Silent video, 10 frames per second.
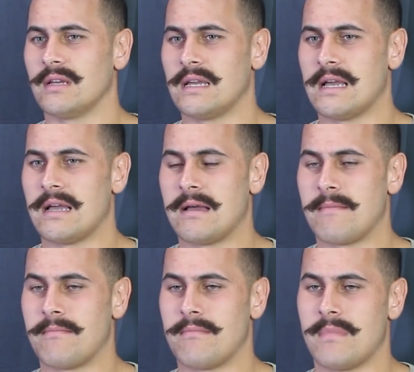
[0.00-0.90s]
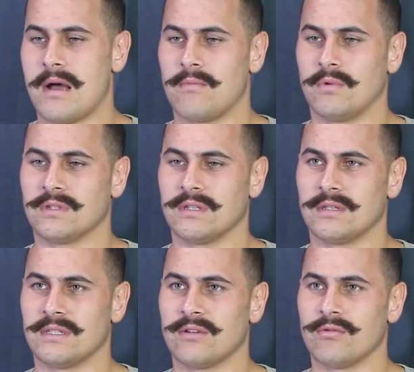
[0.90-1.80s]
Mum was a
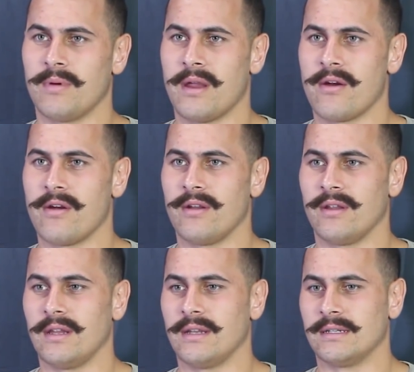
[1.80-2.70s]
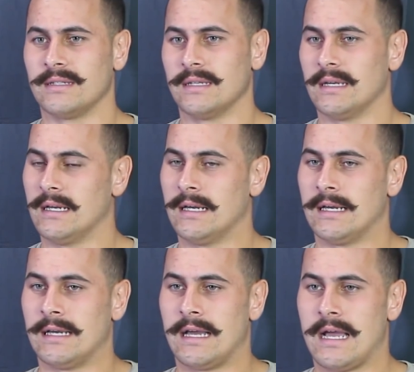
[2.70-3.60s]
single parent and
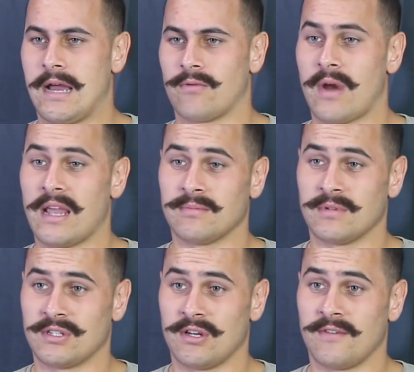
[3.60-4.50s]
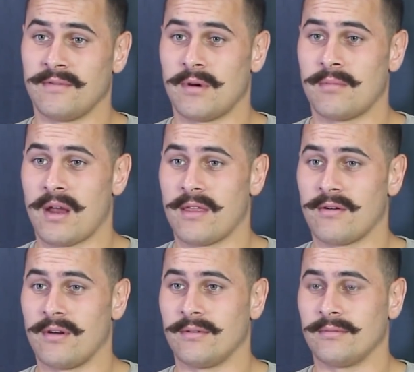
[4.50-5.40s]
raised myself and my
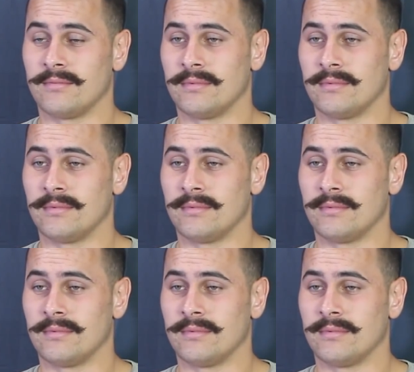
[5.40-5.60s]
brother, and,